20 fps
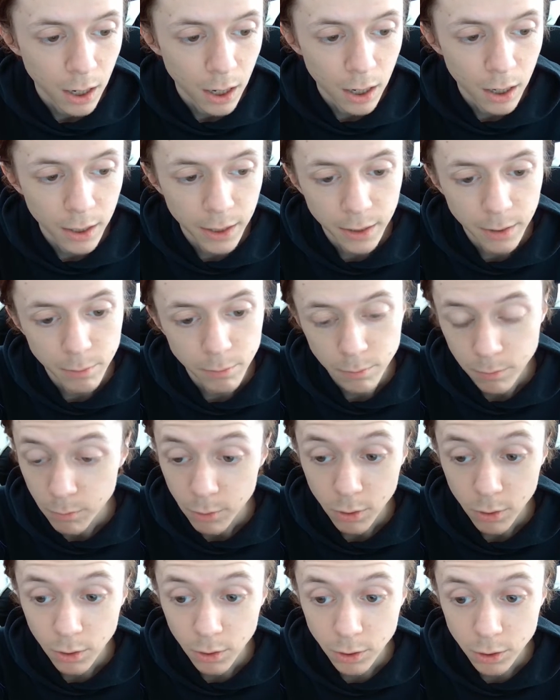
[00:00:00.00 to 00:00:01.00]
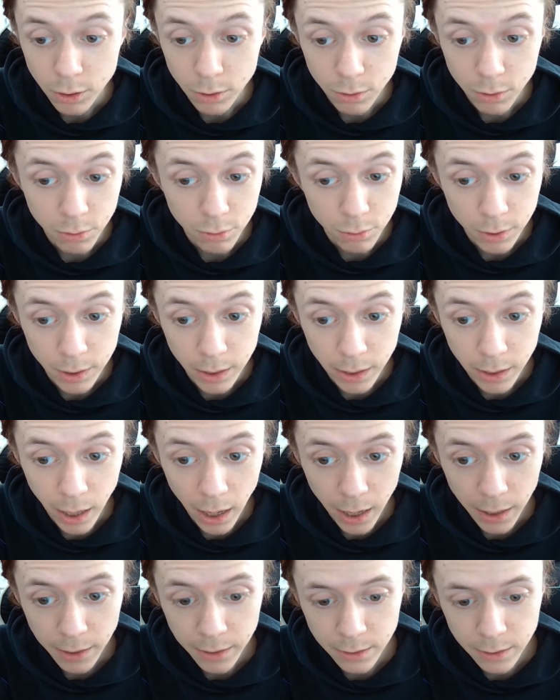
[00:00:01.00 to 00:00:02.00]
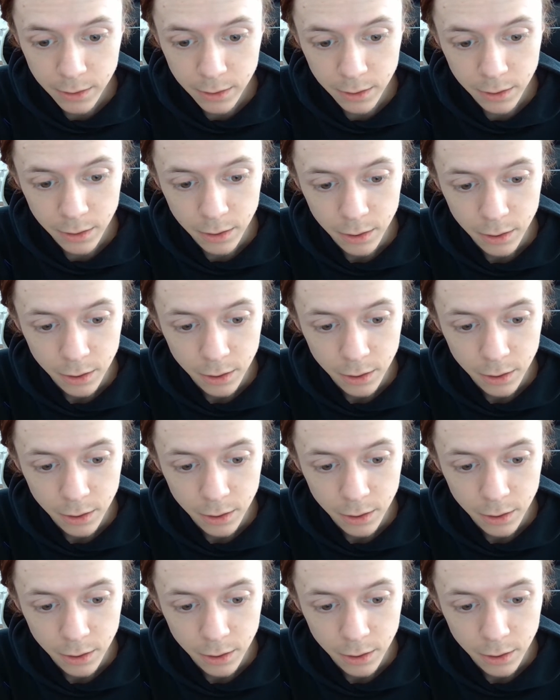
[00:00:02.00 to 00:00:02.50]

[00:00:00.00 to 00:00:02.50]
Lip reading: I also really like the